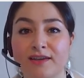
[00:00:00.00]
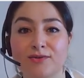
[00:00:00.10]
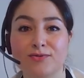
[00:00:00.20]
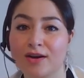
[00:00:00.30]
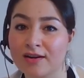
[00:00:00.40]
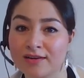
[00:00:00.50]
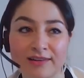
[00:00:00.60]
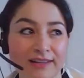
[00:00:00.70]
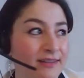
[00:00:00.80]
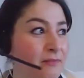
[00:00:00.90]
who are
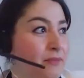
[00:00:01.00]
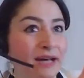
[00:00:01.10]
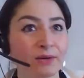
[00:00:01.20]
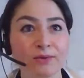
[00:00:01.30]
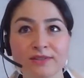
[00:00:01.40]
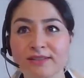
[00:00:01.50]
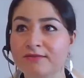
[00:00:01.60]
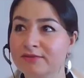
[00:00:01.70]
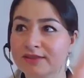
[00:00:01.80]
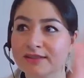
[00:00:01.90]
in the bowels of
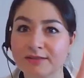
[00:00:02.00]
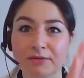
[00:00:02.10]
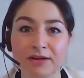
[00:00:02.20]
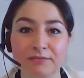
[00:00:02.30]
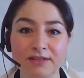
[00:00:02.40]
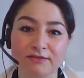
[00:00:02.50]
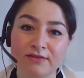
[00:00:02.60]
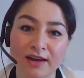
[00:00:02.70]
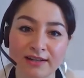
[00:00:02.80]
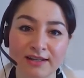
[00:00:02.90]
the Department of
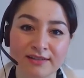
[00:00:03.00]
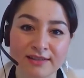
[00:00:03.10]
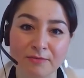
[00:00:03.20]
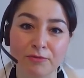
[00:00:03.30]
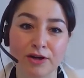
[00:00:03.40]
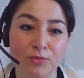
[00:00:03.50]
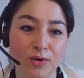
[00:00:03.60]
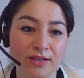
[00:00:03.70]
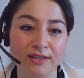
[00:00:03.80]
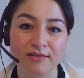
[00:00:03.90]
Finance somewhere
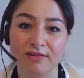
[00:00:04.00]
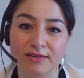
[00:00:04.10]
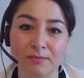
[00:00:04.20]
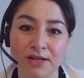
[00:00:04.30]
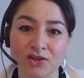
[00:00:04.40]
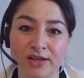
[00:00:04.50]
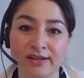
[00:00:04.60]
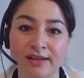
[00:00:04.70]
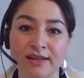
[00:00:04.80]
working on the budget,